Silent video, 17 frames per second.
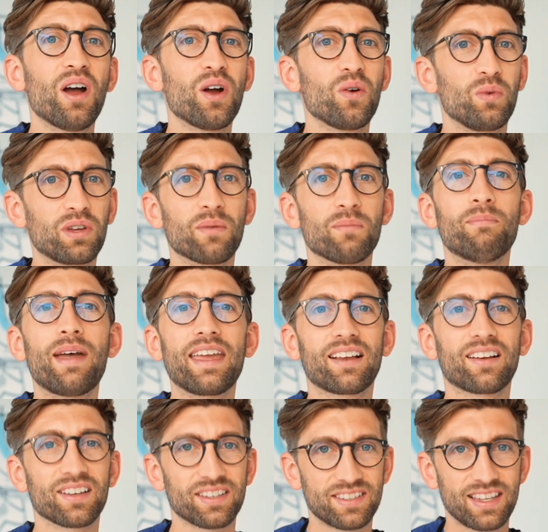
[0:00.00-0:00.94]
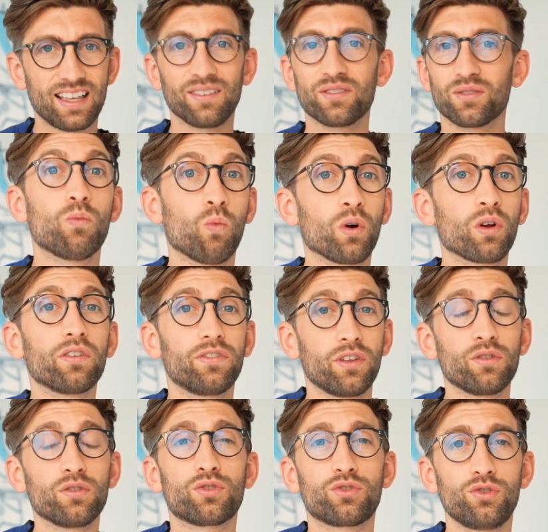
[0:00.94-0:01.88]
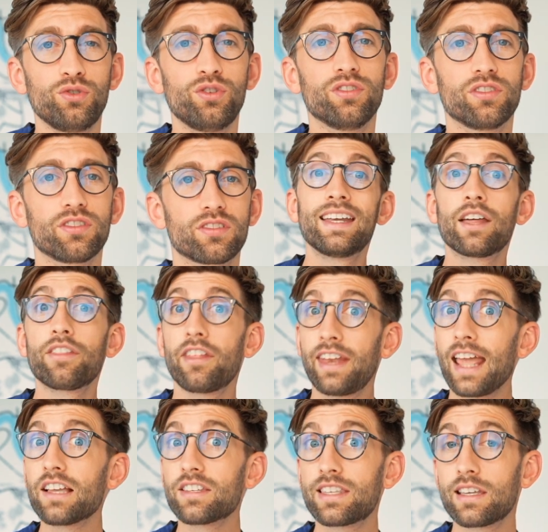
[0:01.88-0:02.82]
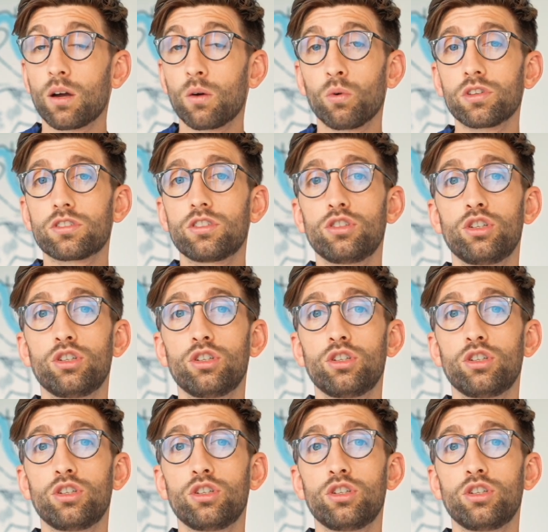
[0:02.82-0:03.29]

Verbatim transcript: we can make ourselves one of those students. Now the next thing I want to